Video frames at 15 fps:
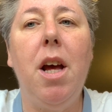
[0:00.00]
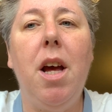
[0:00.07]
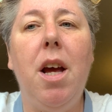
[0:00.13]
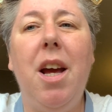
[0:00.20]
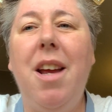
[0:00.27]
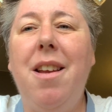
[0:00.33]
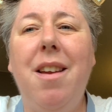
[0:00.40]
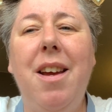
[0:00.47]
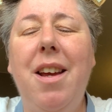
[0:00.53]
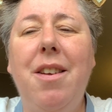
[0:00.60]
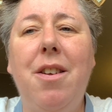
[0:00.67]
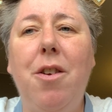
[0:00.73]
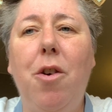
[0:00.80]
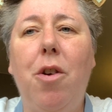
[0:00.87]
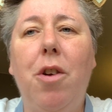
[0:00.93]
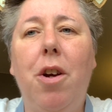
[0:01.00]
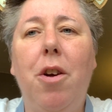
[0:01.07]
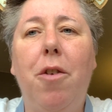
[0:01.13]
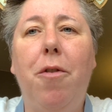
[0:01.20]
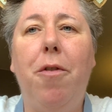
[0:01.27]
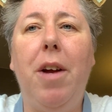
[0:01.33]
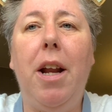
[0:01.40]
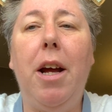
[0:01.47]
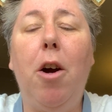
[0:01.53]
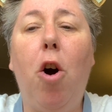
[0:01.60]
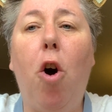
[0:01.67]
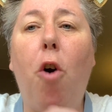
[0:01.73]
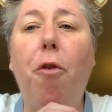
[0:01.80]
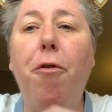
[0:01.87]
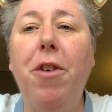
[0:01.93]
It's not a good feeling.
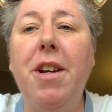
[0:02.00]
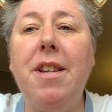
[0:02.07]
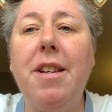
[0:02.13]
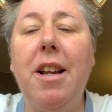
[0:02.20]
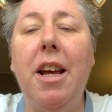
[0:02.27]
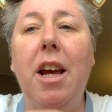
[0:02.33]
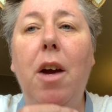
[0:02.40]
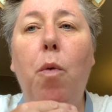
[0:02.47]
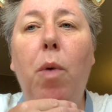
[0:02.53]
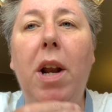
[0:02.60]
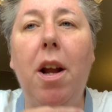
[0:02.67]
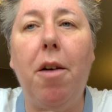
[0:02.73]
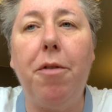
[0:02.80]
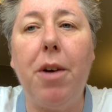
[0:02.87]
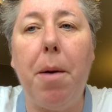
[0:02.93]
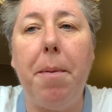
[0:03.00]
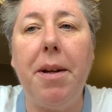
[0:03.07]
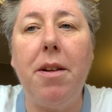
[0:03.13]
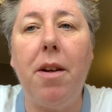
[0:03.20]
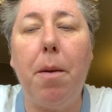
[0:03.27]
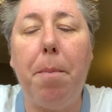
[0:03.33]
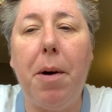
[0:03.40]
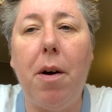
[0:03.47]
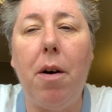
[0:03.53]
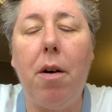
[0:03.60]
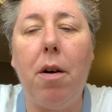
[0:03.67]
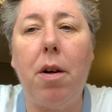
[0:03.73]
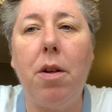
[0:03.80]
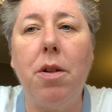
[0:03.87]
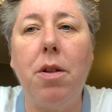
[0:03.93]
Obviously, we love coming to the
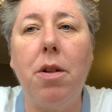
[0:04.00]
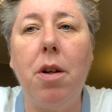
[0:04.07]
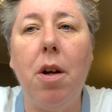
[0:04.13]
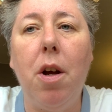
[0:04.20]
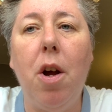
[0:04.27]
parks.